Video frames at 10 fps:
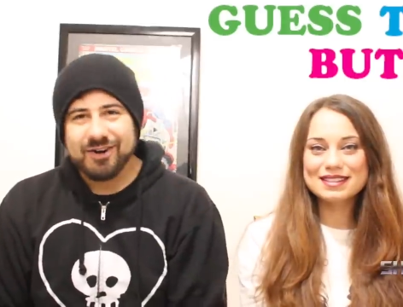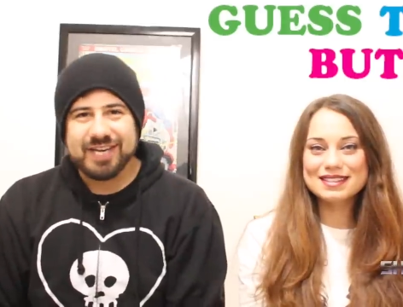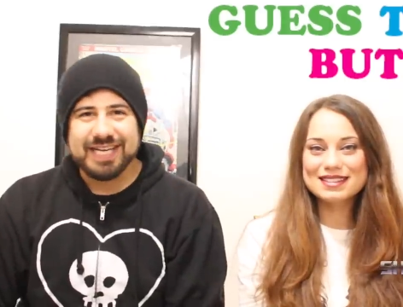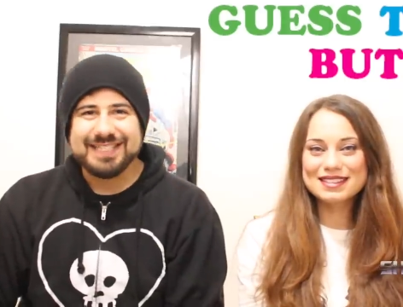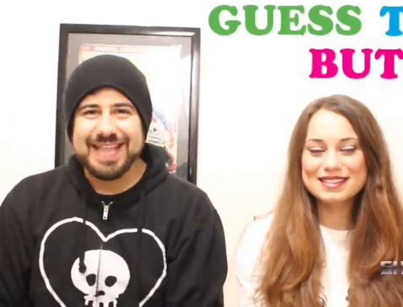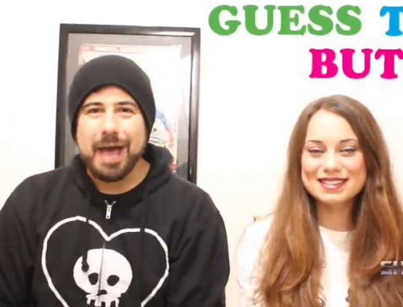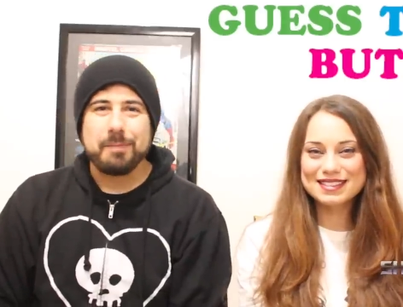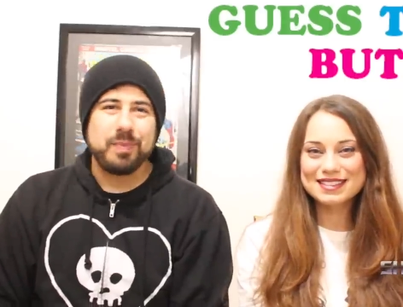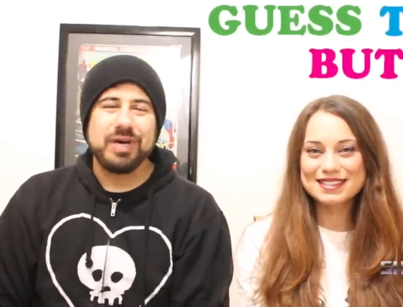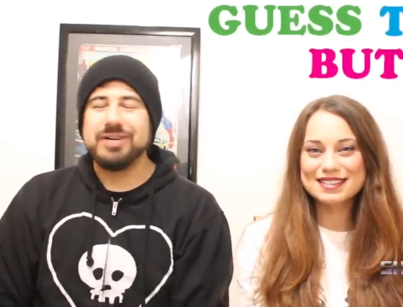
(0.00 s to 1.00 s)
Speaker 1: or Guess
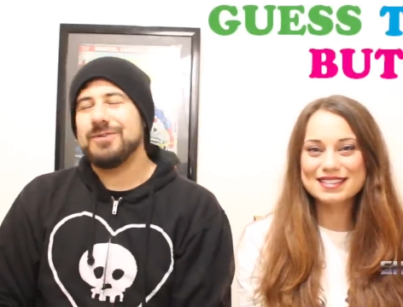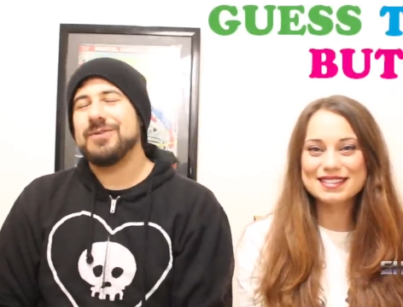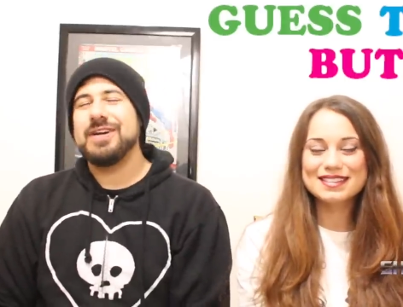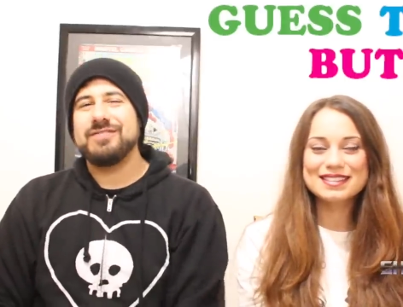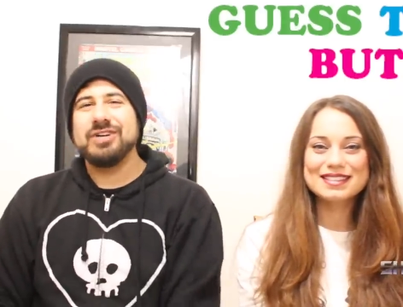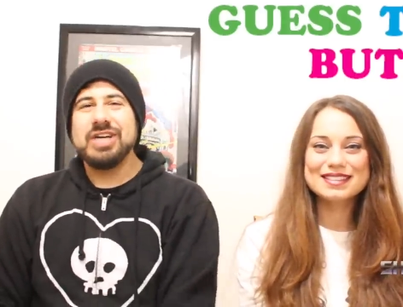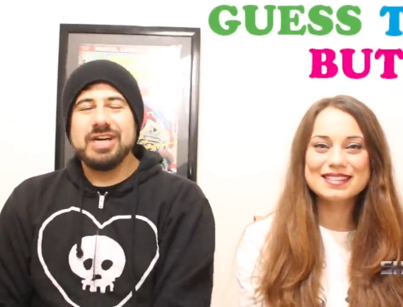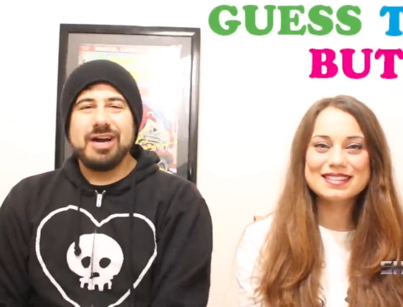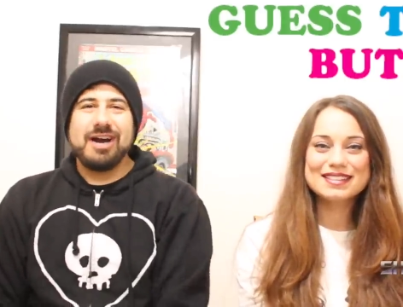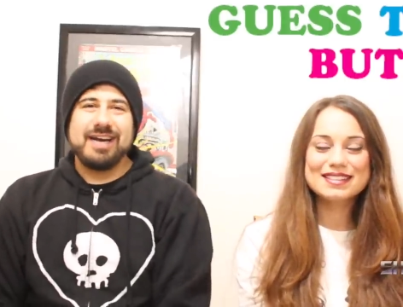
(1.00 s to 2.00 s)
That Butt, or whatever.
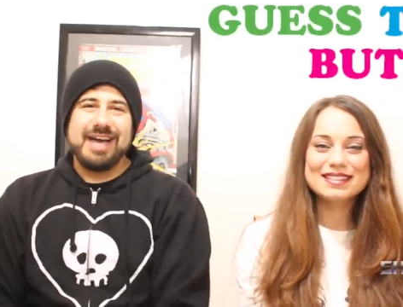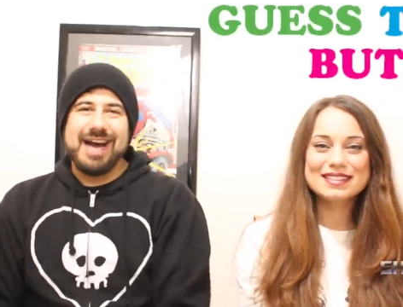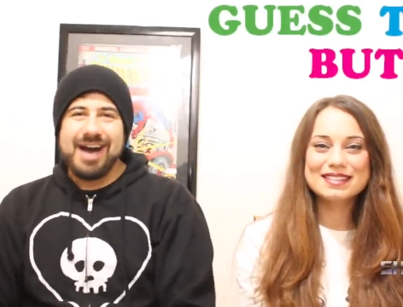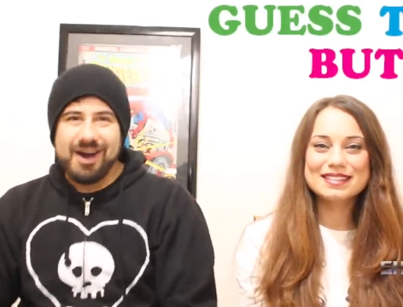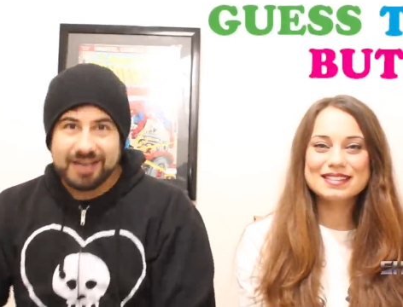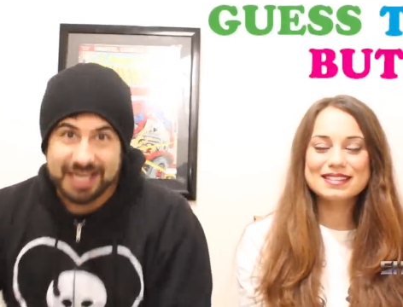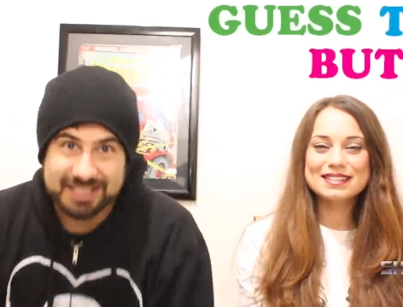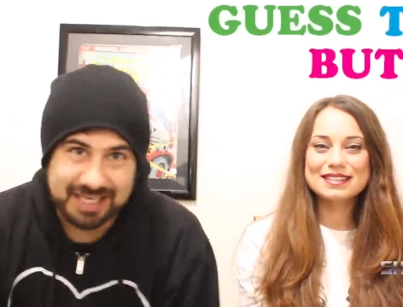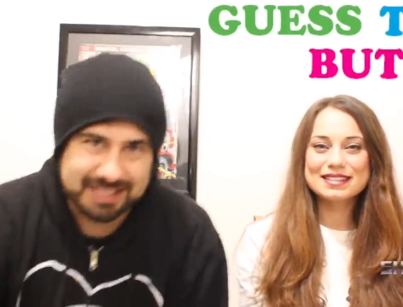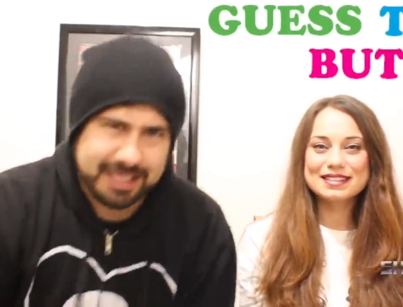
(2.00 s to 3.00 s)
Alright, I'll
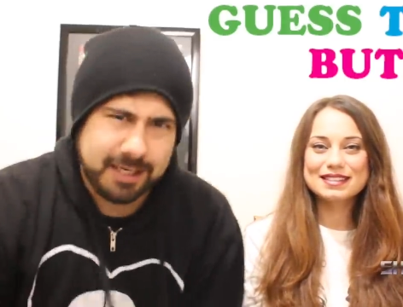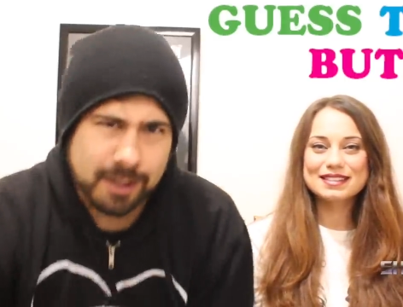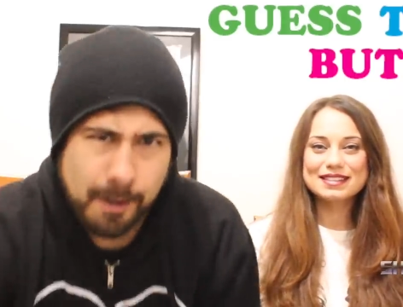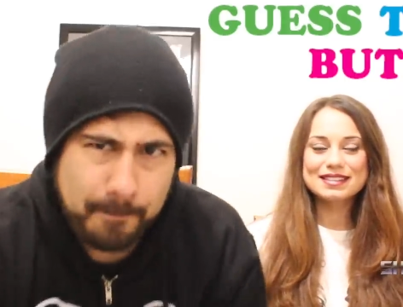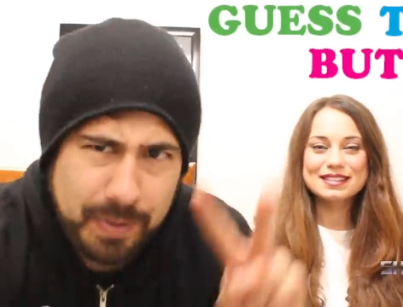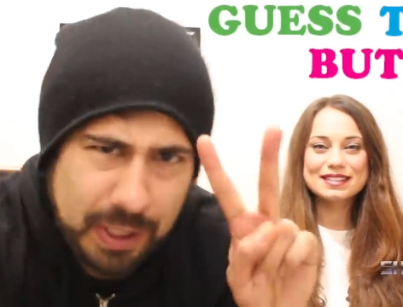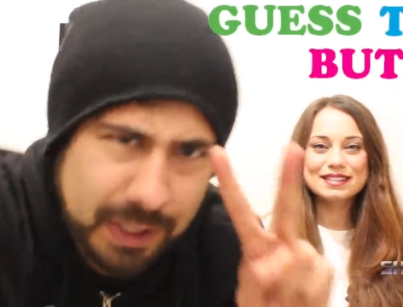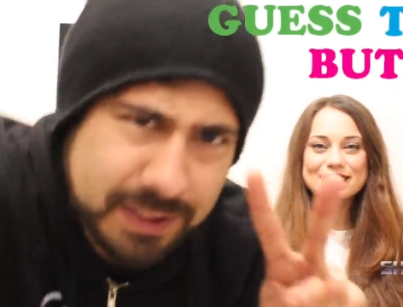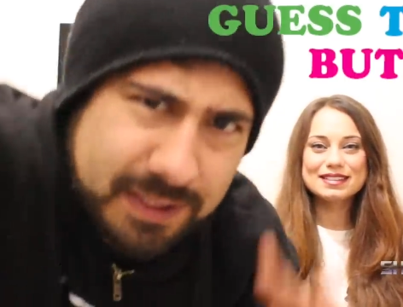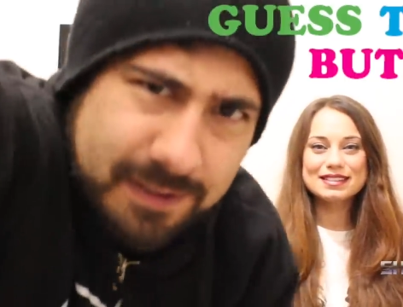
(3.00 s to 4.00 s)
catch you guys later.
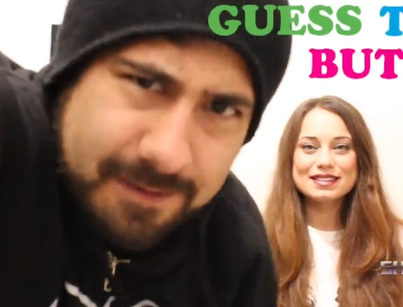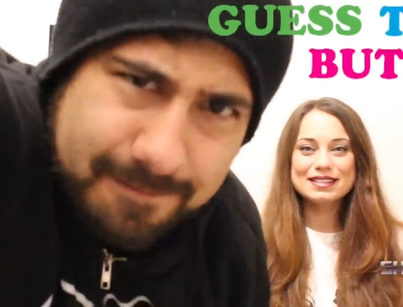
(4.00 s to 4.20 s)
Peace!